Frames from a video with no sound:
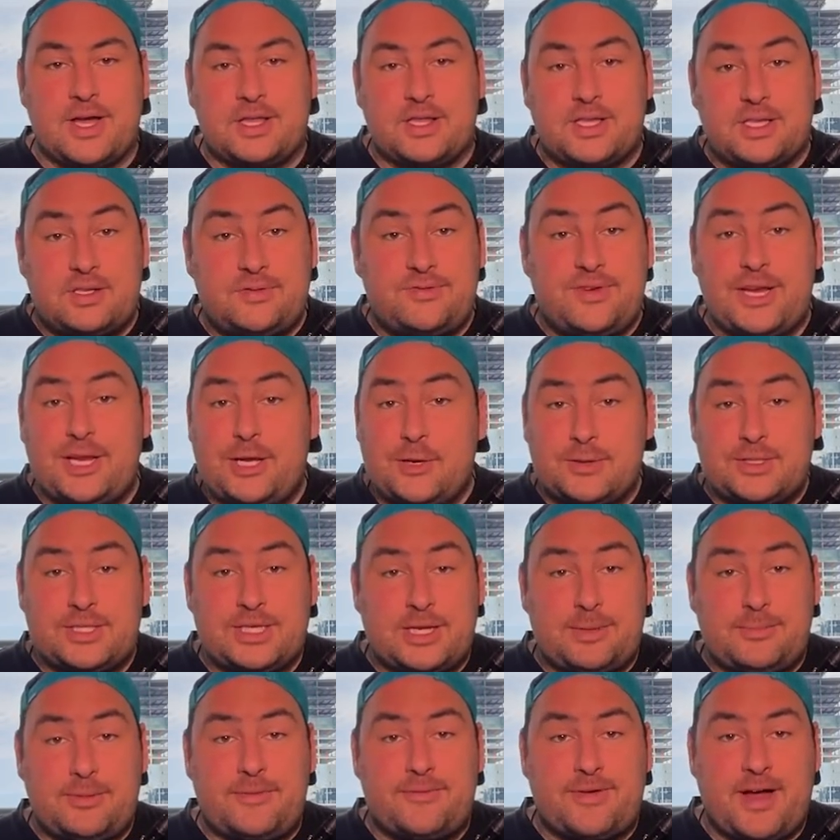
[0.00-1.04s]
This video is
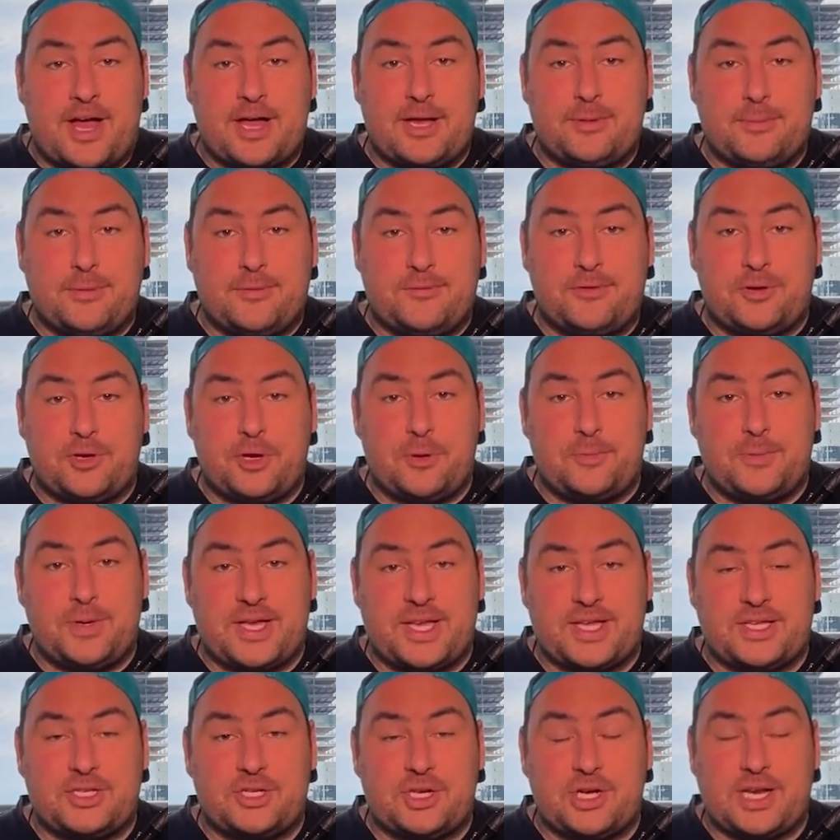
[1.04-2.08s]
going to be valuable for you
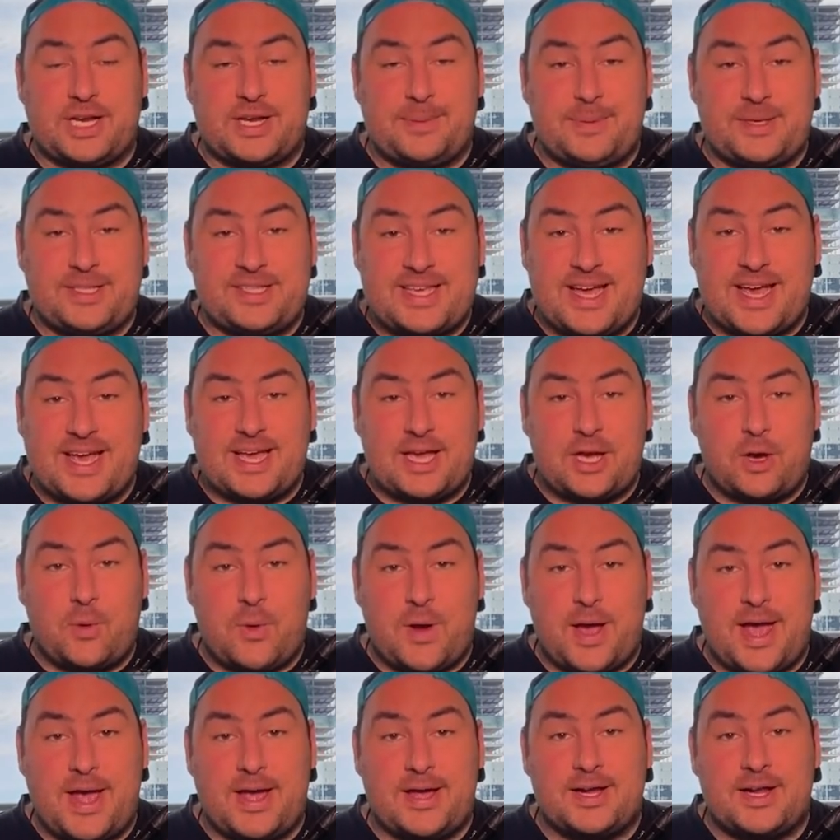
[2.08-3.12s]
because you're going to be taking
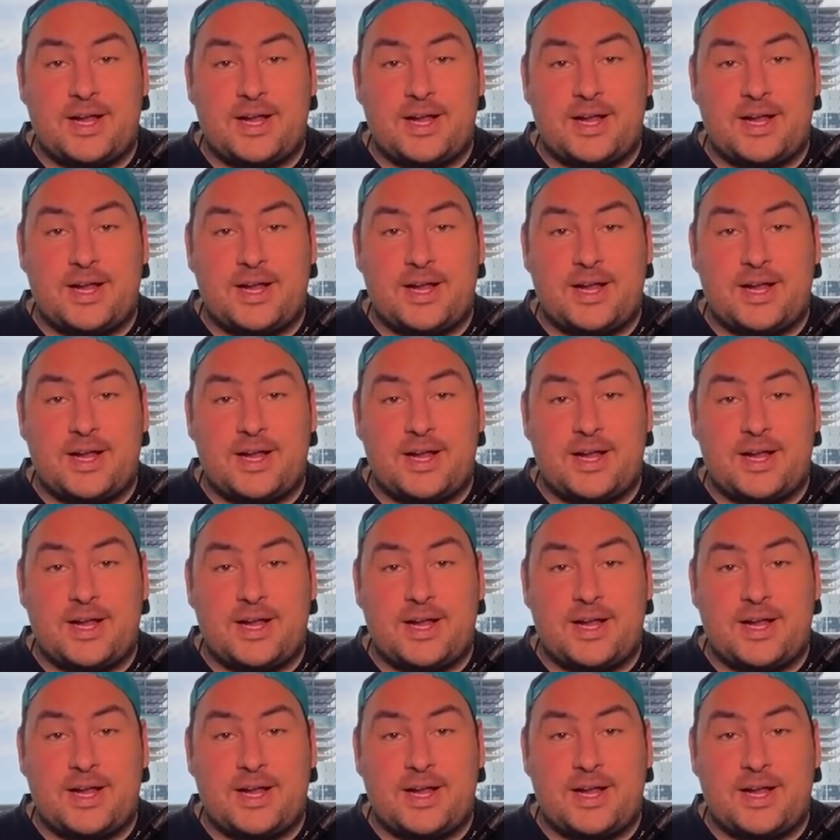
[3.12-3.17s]
away